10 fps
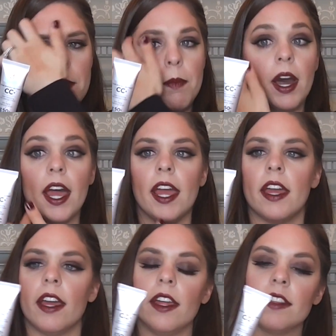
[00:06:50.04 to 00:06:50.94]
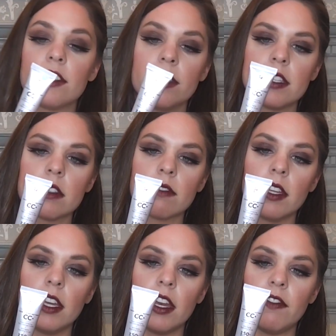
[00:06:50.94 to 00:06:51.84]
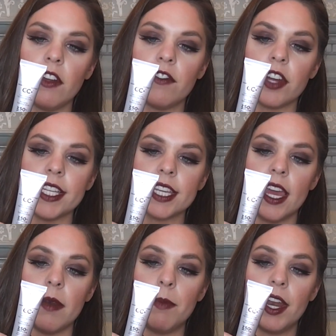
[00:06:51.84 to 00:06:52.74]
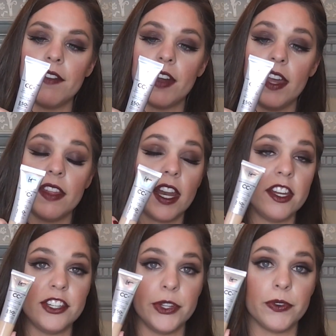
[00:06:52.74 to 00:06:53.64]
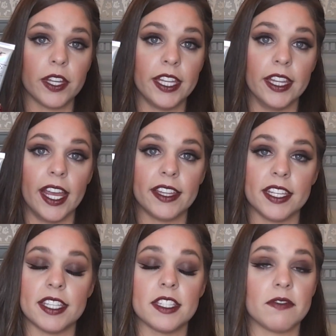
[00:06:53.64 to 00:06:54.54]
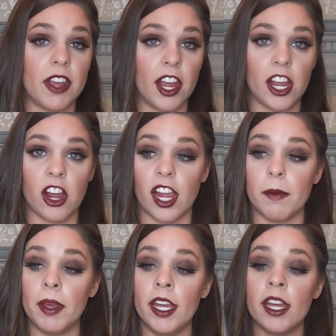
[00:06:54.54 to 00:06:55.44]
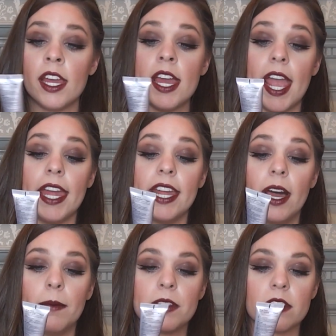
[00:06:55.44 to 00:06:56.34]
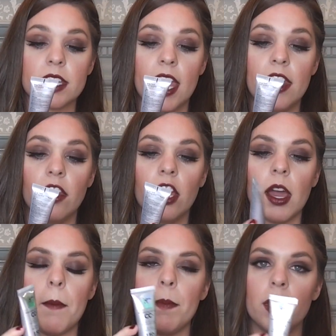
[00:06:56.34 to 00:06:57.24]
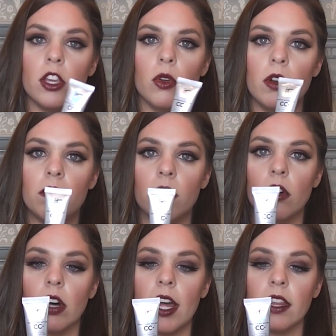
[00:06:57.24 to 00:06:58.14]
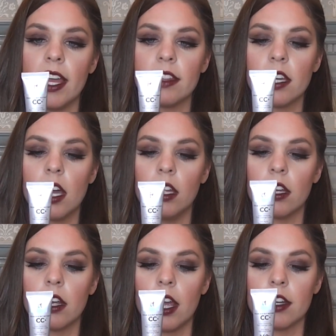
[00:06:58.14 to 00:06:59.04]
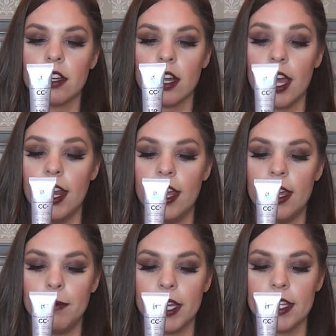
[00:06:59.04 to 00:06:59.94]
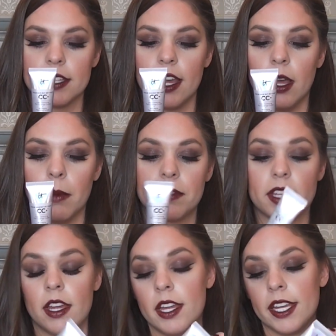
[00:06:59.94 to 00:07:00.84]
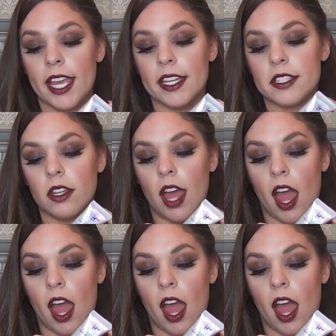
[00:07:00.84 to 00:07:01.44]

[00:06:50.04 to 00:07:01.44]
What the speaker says: but so this is really good if you have dry skin. But I find that I do really like this. It's very creamy and it helps your skin look beautiful. I like the color corrector in it because it helps cancel